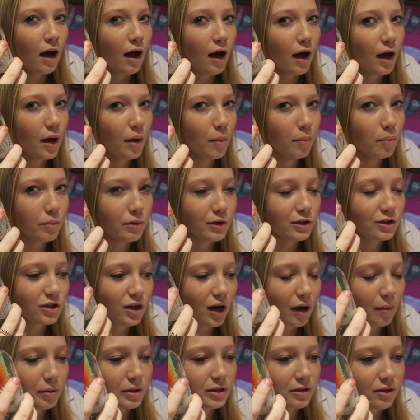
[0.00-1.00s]
but
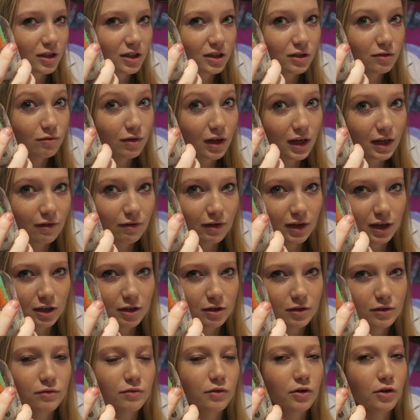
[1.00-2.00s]
Sharpies are actually really
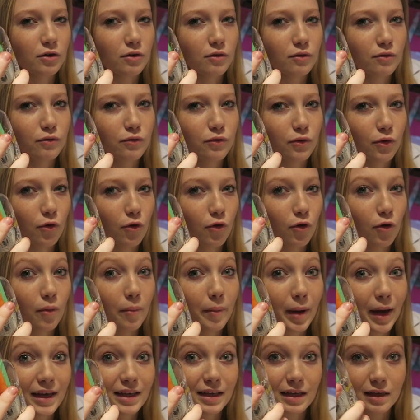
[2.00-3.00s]
useful for
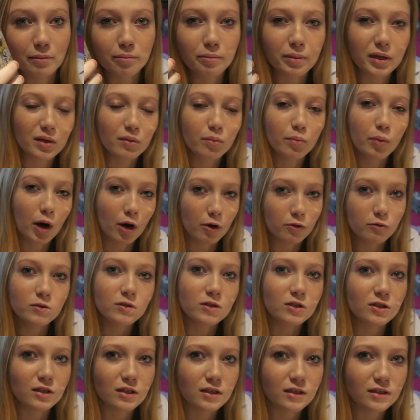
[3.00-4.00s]
making big
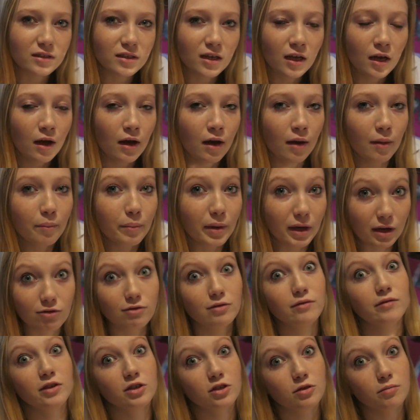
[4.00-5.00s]
posters, big
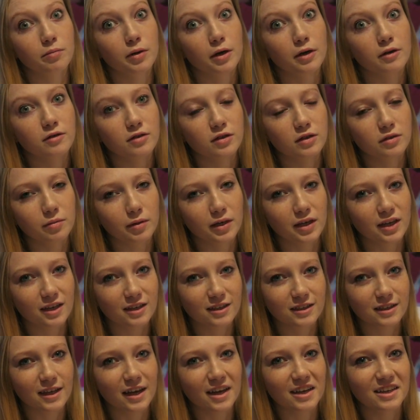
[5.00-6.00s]
revision posters when you
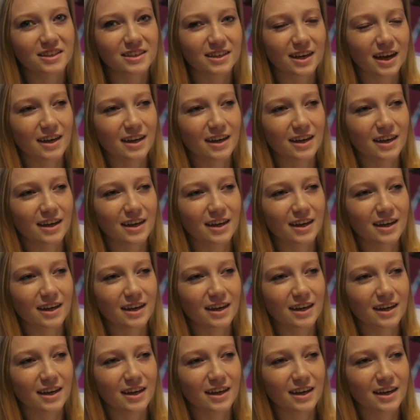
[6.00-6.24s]
get to the end.